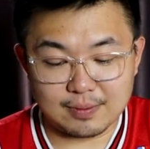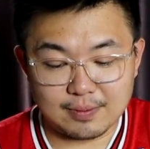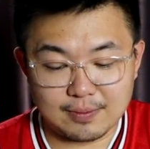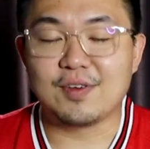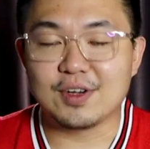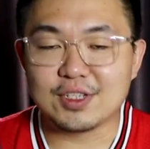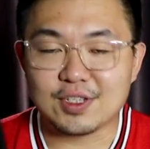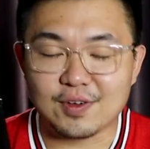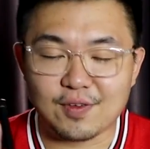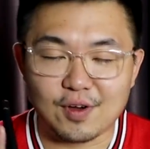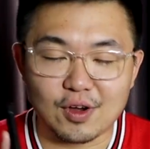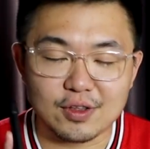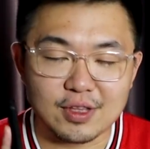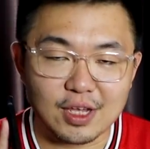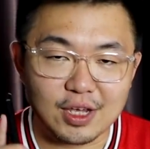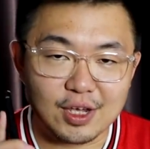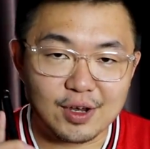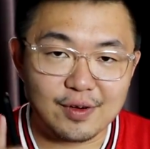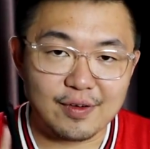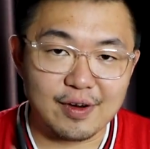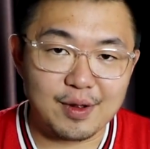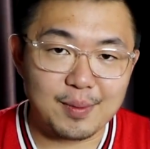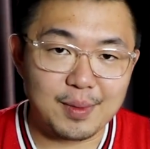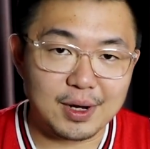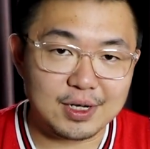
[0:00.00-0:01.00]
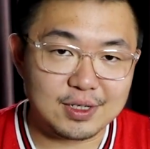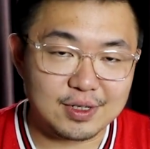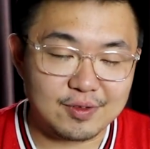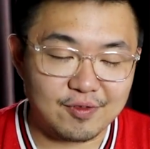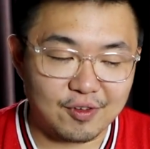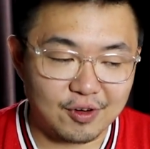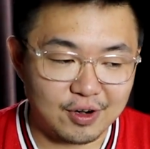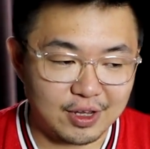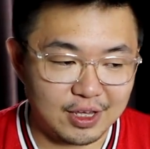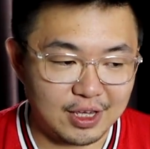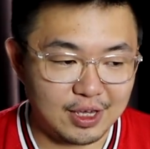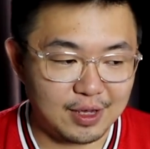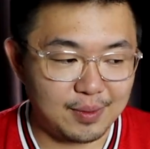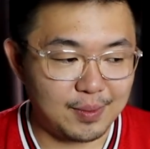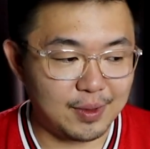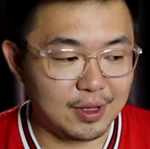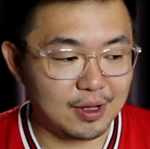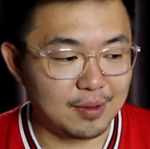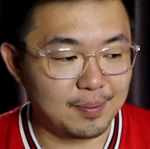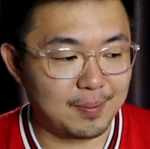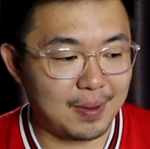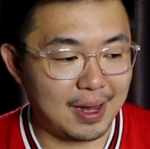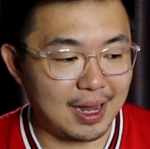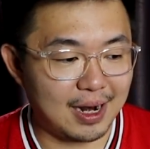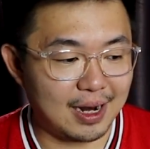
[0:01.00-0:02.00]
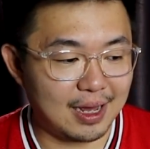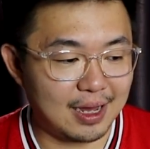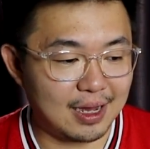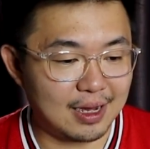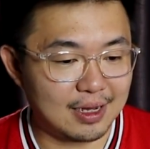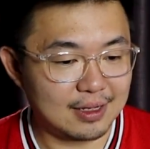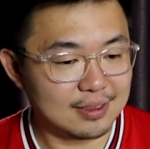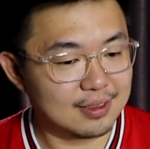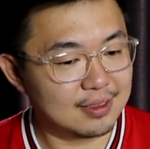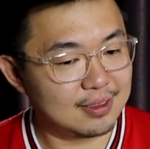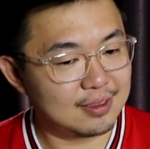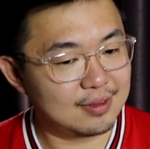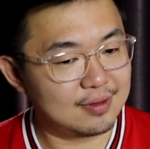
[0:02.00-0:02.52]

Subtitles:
First of all, thank you very much for the email, Pala.